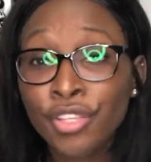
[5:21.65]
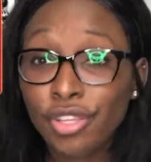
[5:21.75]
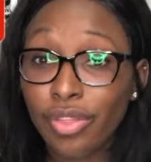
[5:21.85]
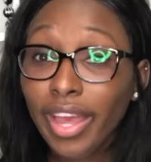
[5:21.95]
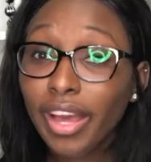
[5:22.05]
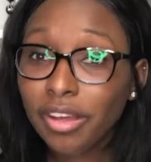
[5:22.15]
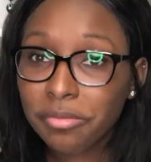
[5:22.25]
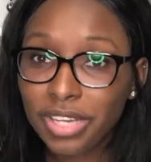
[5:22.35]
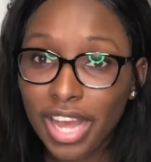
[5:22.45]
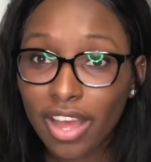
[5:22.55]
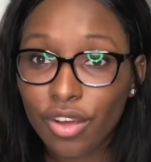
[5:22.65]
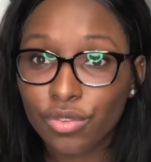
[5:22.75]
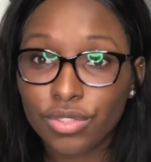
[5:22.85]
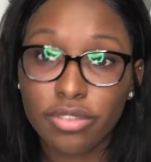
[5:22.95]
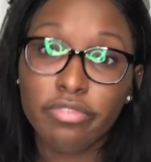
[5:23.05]
So they come
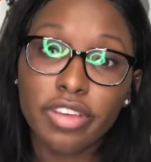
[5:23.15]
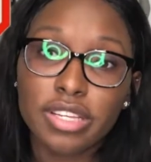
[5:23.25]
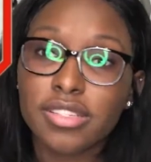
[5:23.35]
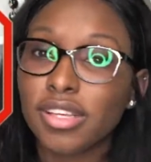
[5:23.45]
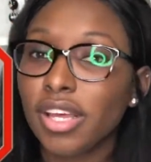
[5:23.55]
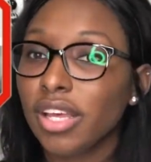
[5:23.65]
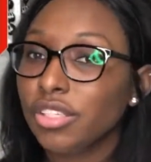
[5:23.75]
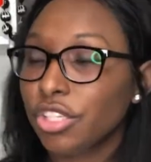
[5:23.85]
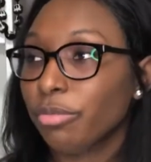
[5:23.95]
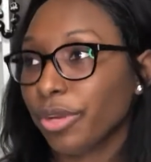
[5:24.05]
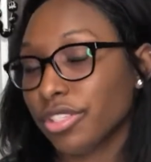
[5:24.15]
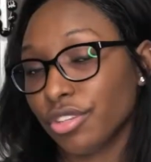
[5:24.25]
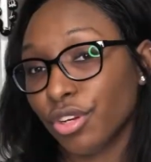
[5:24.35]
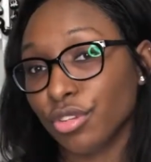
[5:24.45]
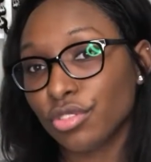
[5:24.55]
down to visit. She brings the
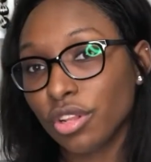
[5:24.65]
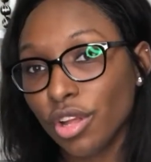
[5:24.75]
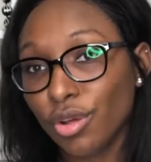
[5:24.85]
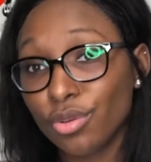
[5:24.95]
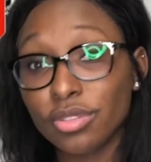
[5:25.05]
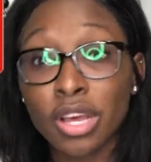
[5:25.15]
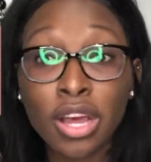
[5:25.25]
girls clothes.